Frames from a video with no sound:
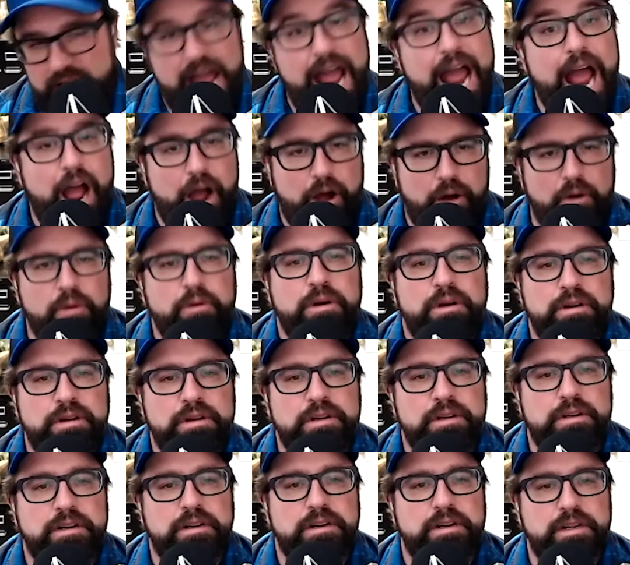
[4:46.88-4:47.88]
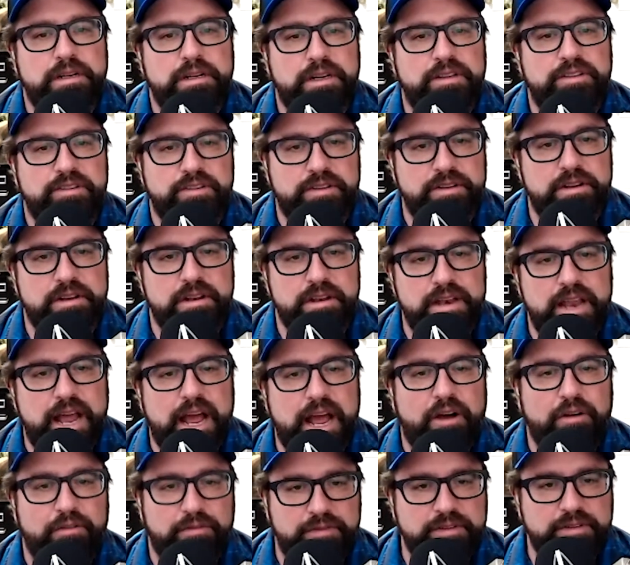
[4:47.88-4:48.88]
now, because
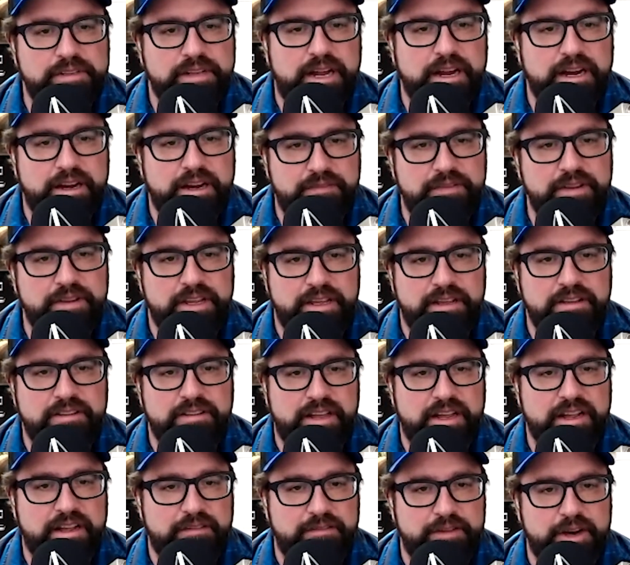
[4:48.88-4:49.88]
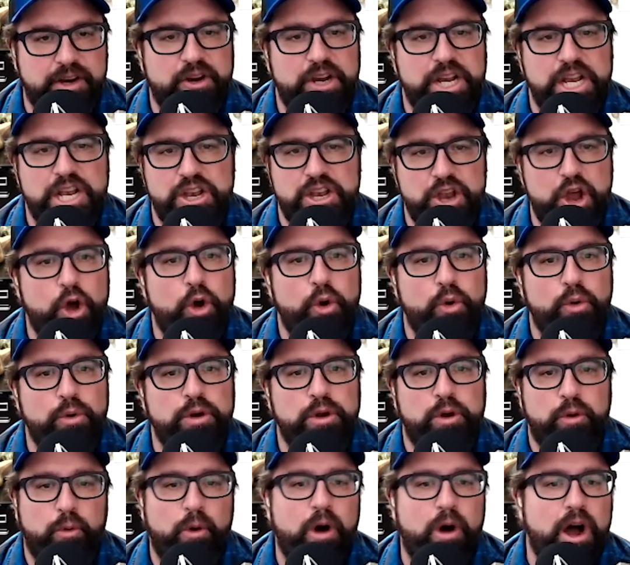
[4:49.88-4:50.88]
now photography is like a very
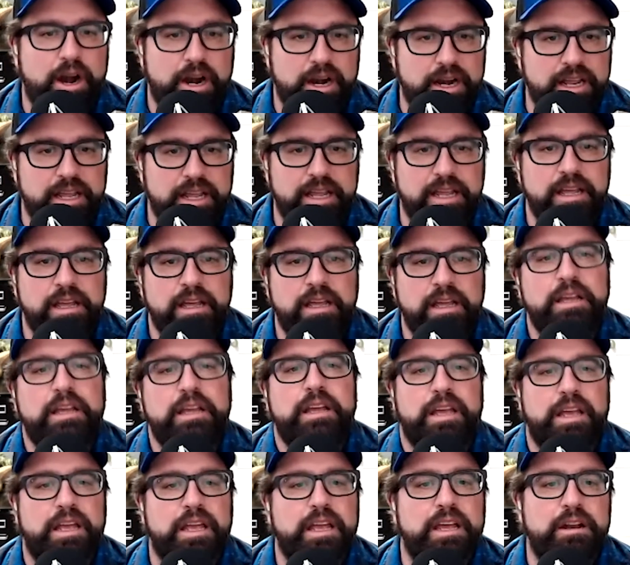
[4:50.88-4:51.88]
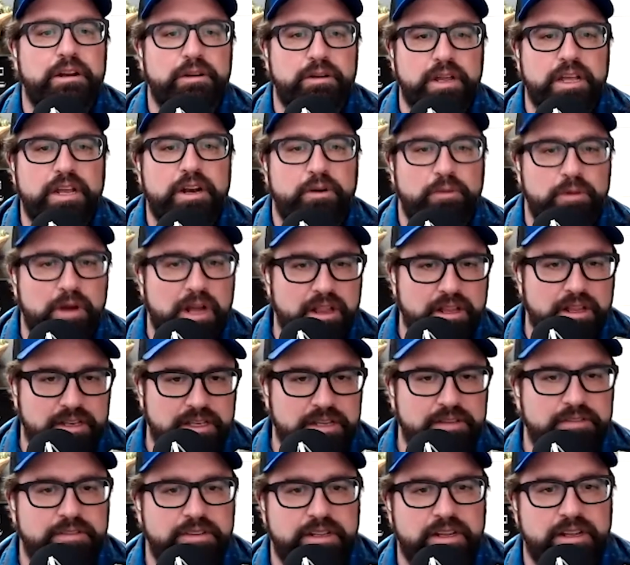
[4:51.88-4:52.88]
known quantity in a, in a
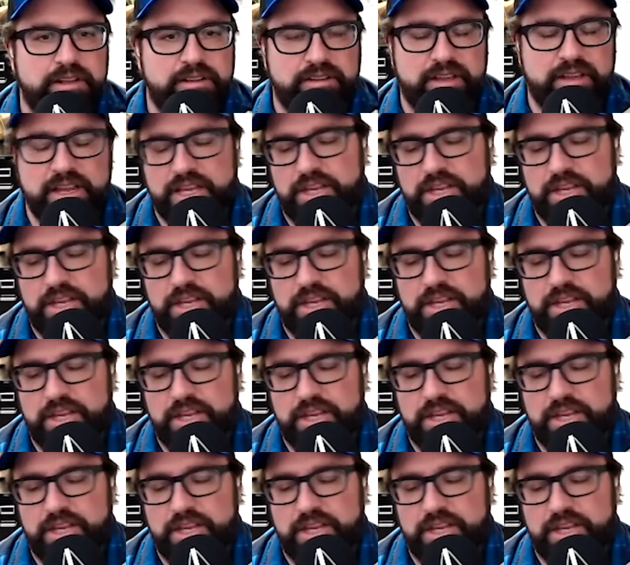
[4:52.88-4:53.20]
relative sense.